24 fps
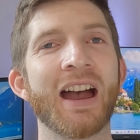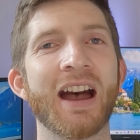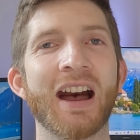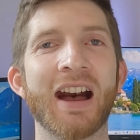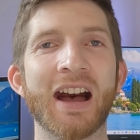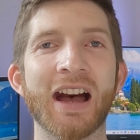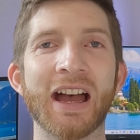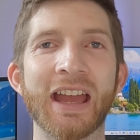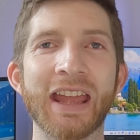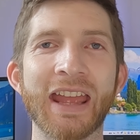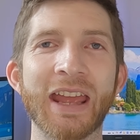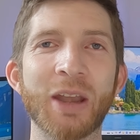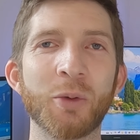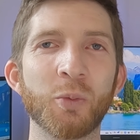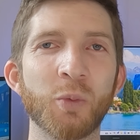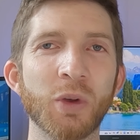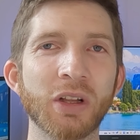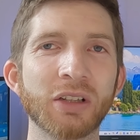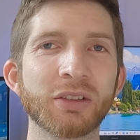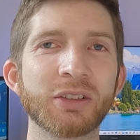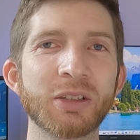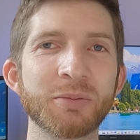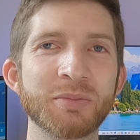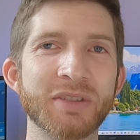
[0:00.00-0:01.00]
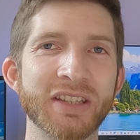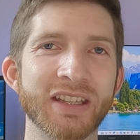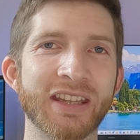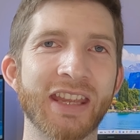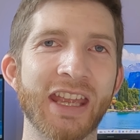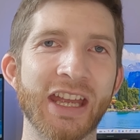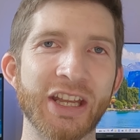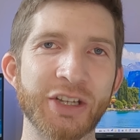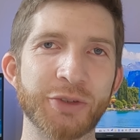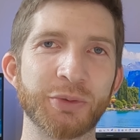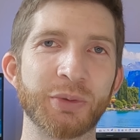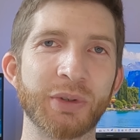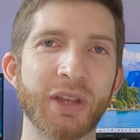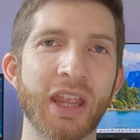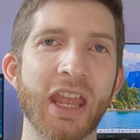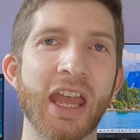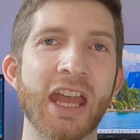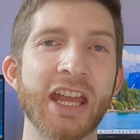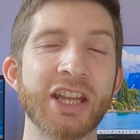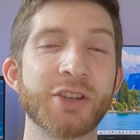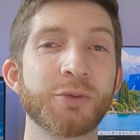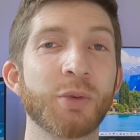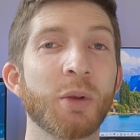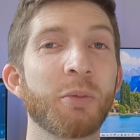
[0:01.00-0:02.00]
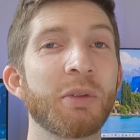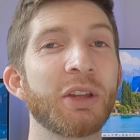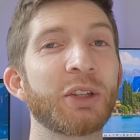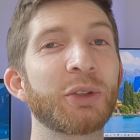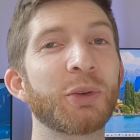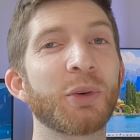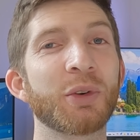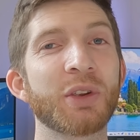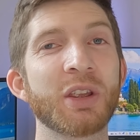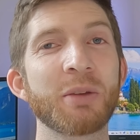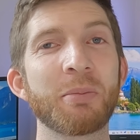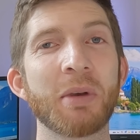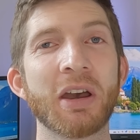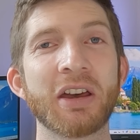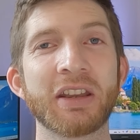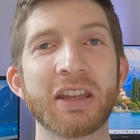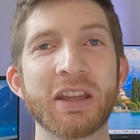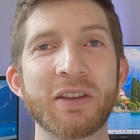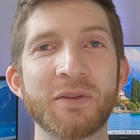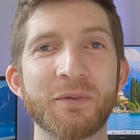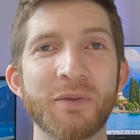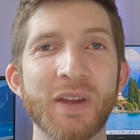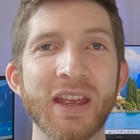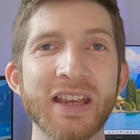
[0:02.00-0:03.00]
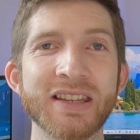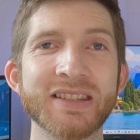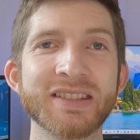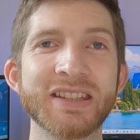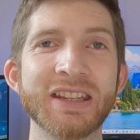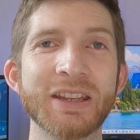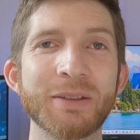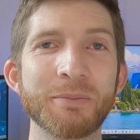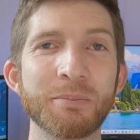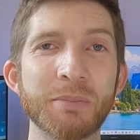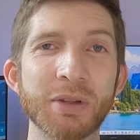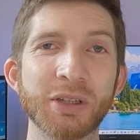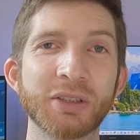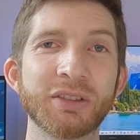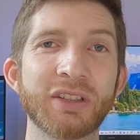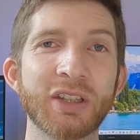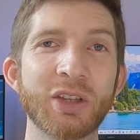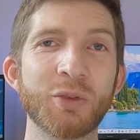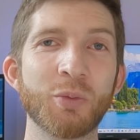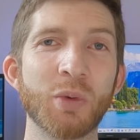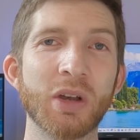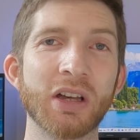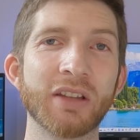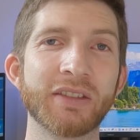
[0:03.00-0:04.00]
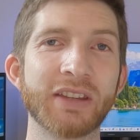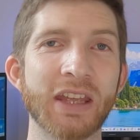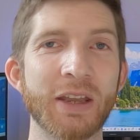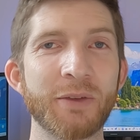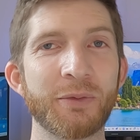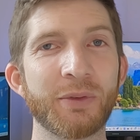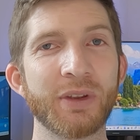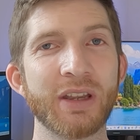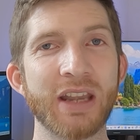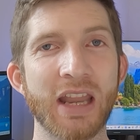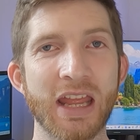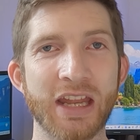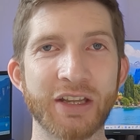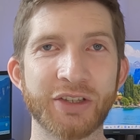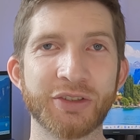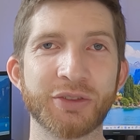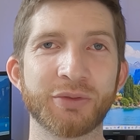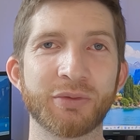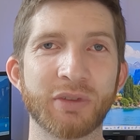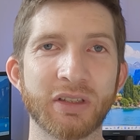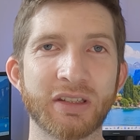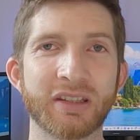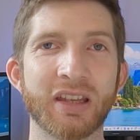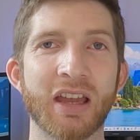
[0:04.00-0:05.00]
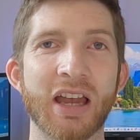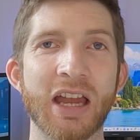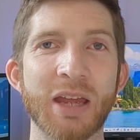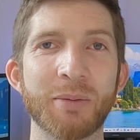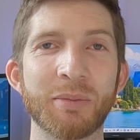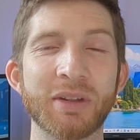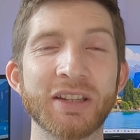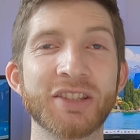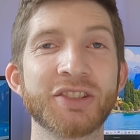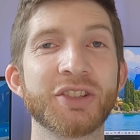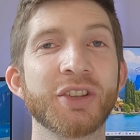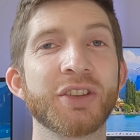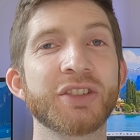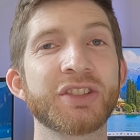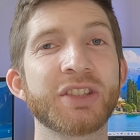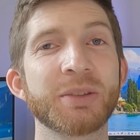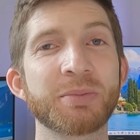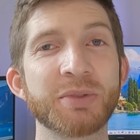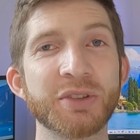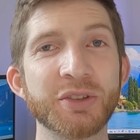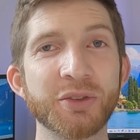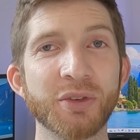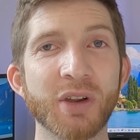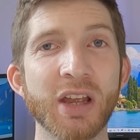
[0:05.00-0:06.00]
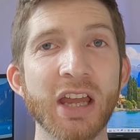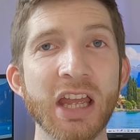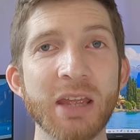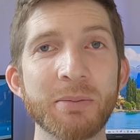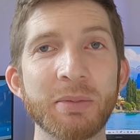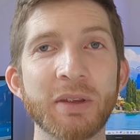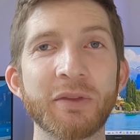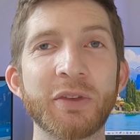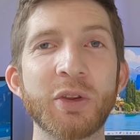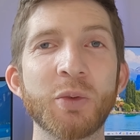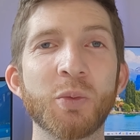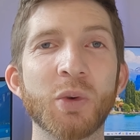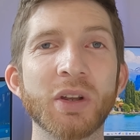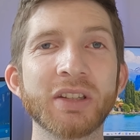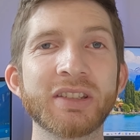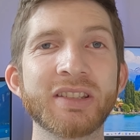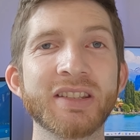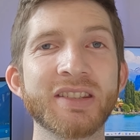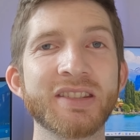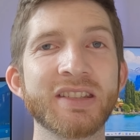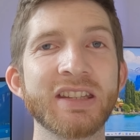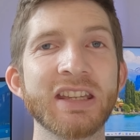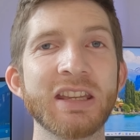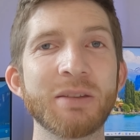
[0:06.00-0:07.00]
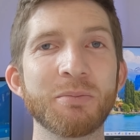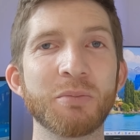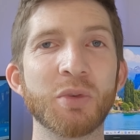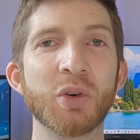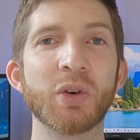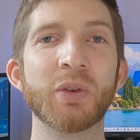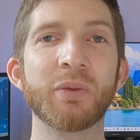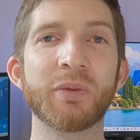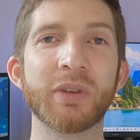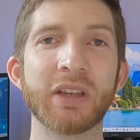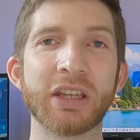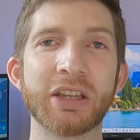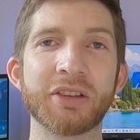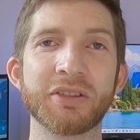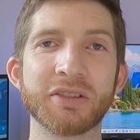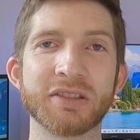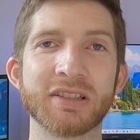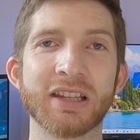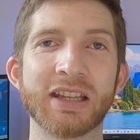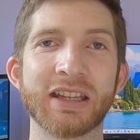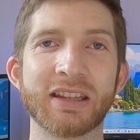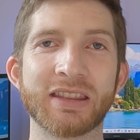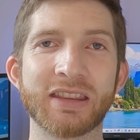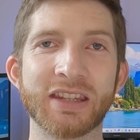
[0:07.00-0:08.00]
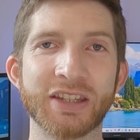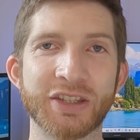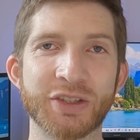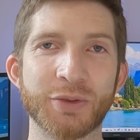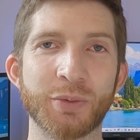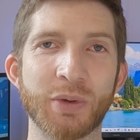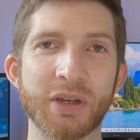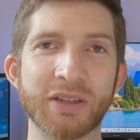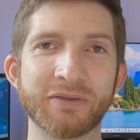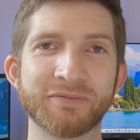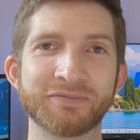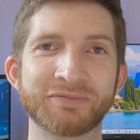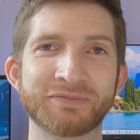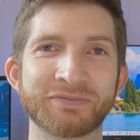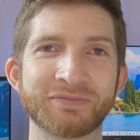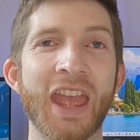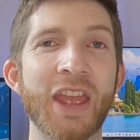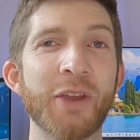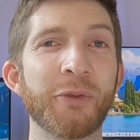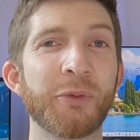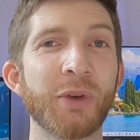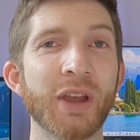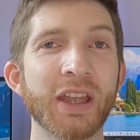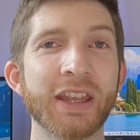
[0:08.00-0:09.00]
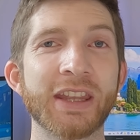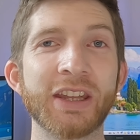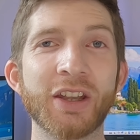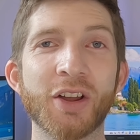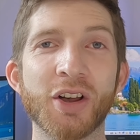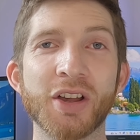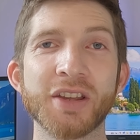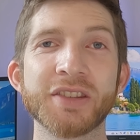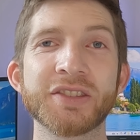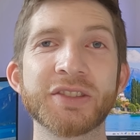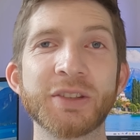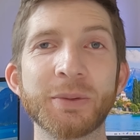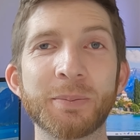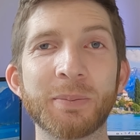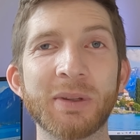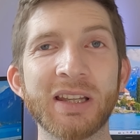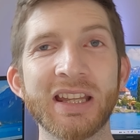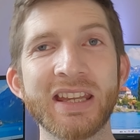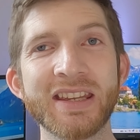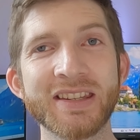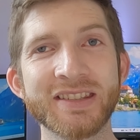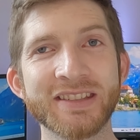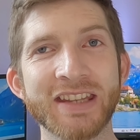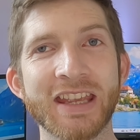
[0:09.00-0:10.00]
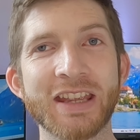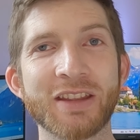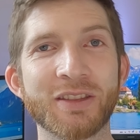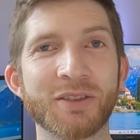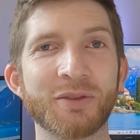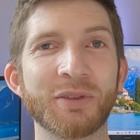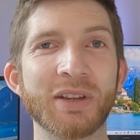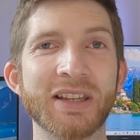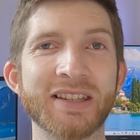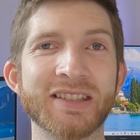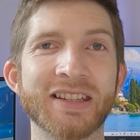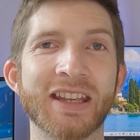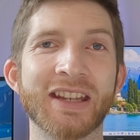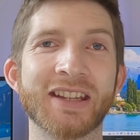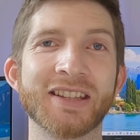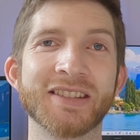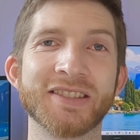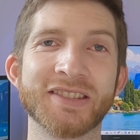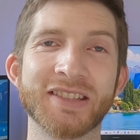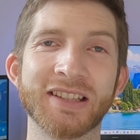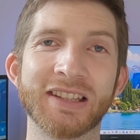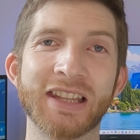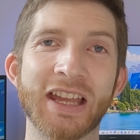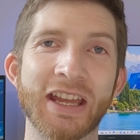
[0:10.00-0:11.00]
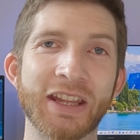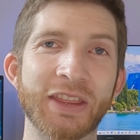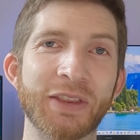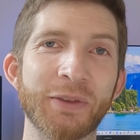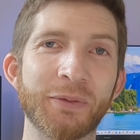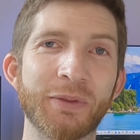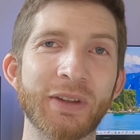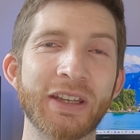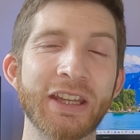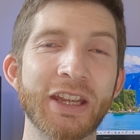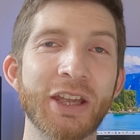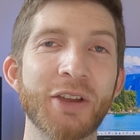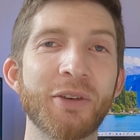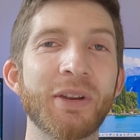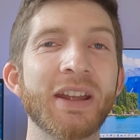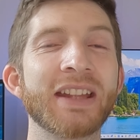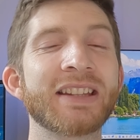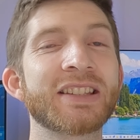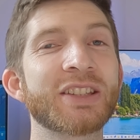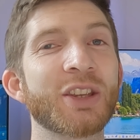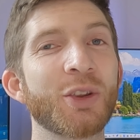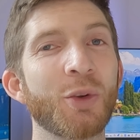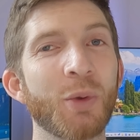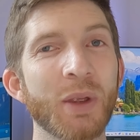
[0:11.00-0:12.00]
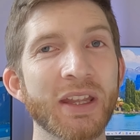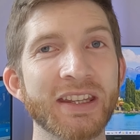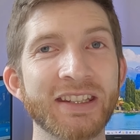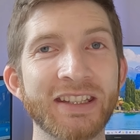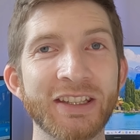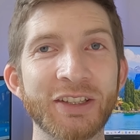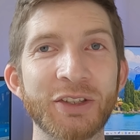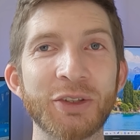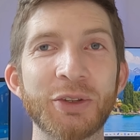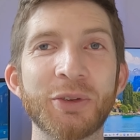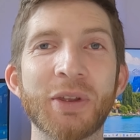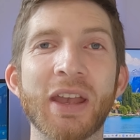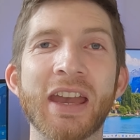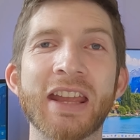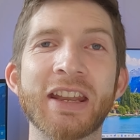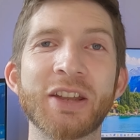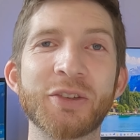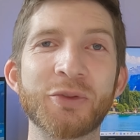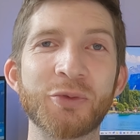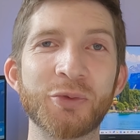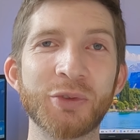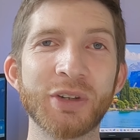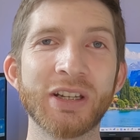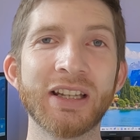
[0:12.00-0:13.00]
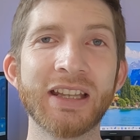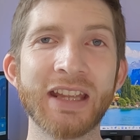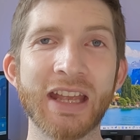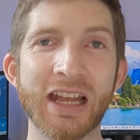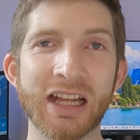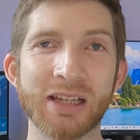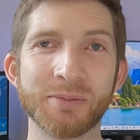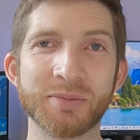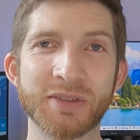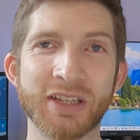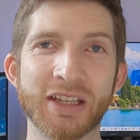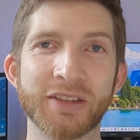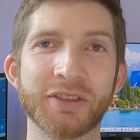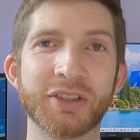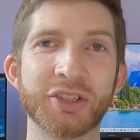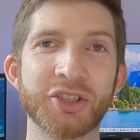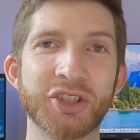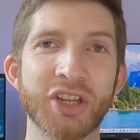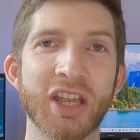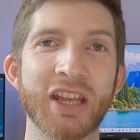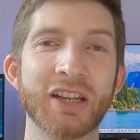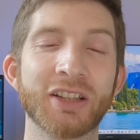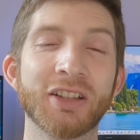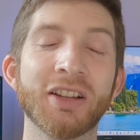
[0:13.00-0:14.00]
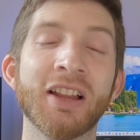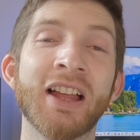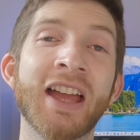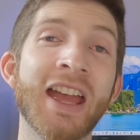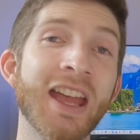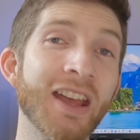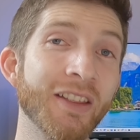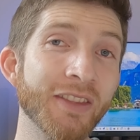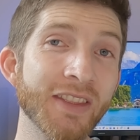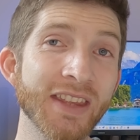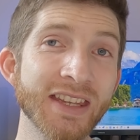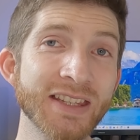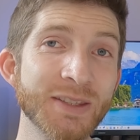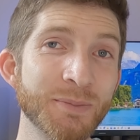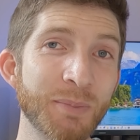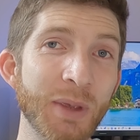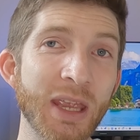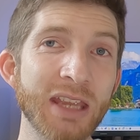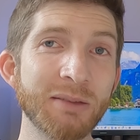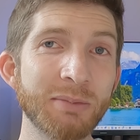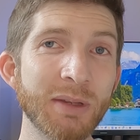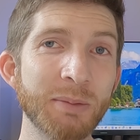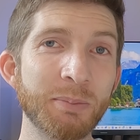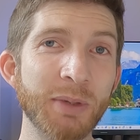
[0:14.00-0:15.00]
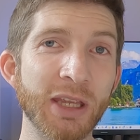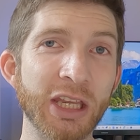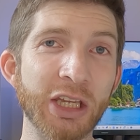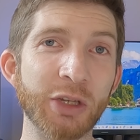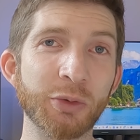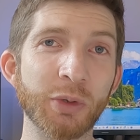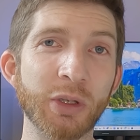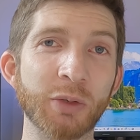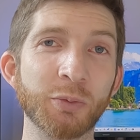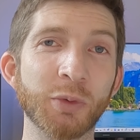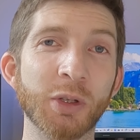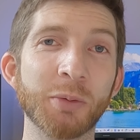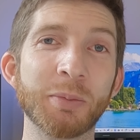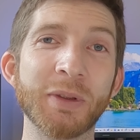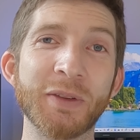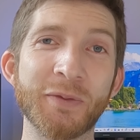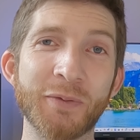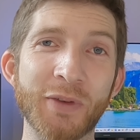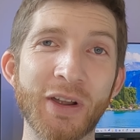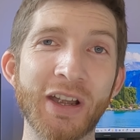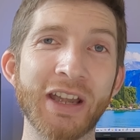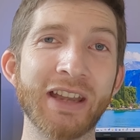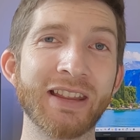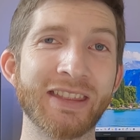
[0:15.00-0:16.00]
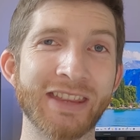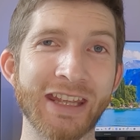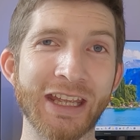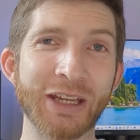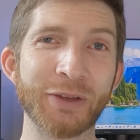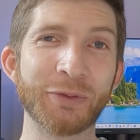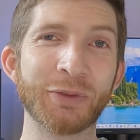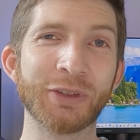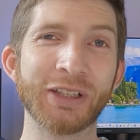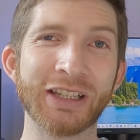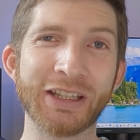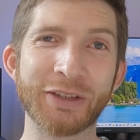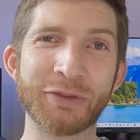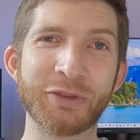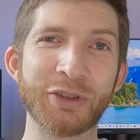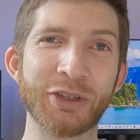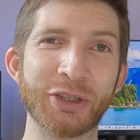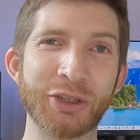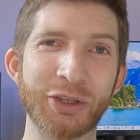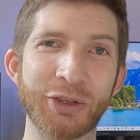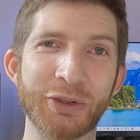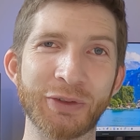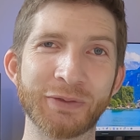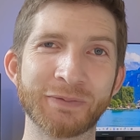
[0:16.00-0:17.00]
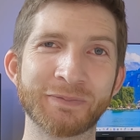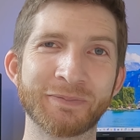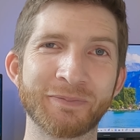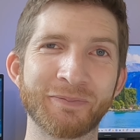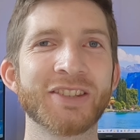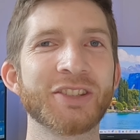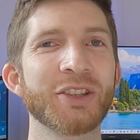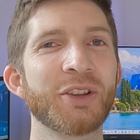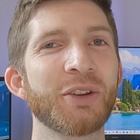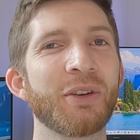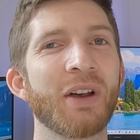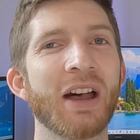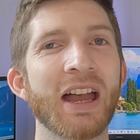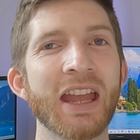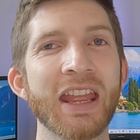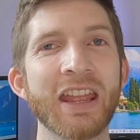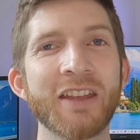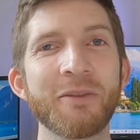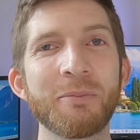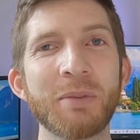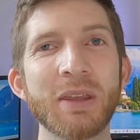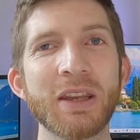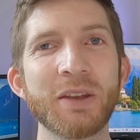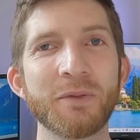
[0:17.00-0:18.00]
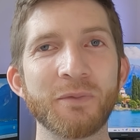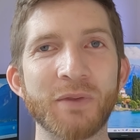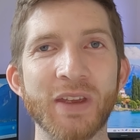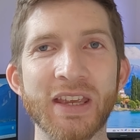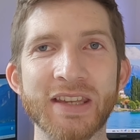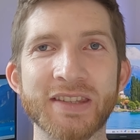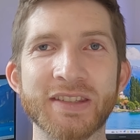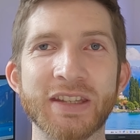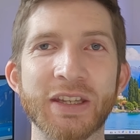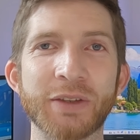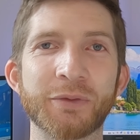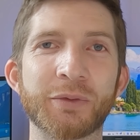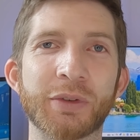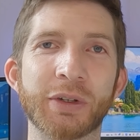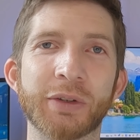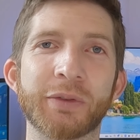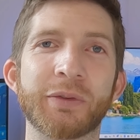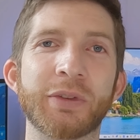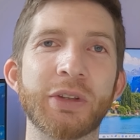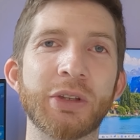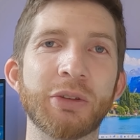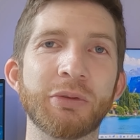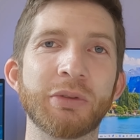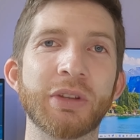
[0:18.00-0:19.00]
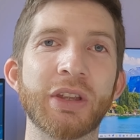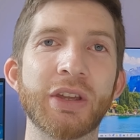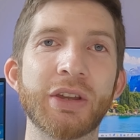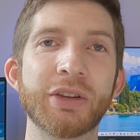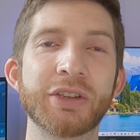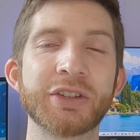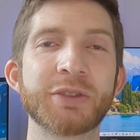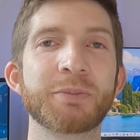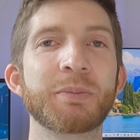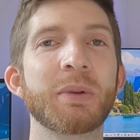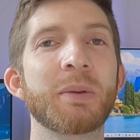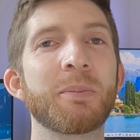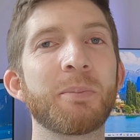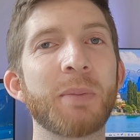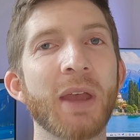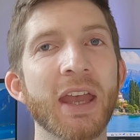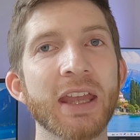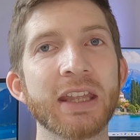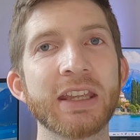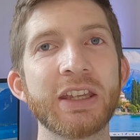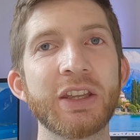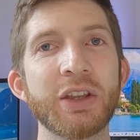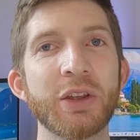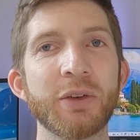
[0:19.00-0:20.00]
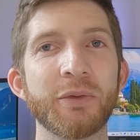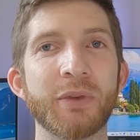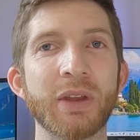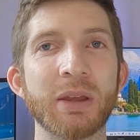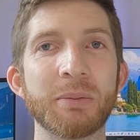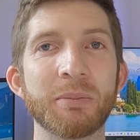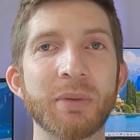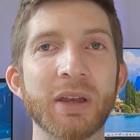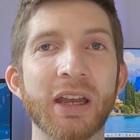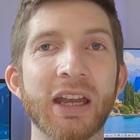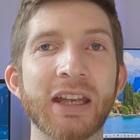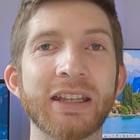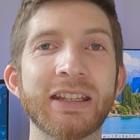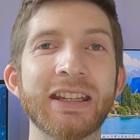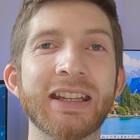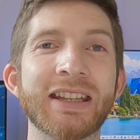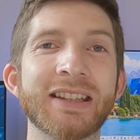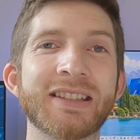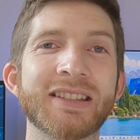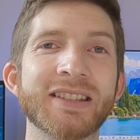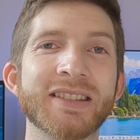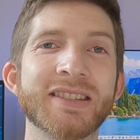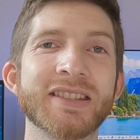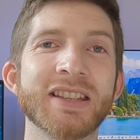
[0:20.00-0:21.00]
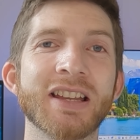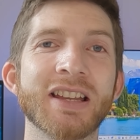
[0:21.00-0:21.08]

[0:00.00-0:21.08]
Hi, and welcome to Casual Cash, where we talk about investing, building wealth, and financial retirement. So subscribe if you want to see more videos like this one. If I can ask to please take 3 seconds to like the video, it's quick to do and it really helps out the channel. This baby penguin will be very thankful if you do. So I have been investing for a few years, but back in November I needed to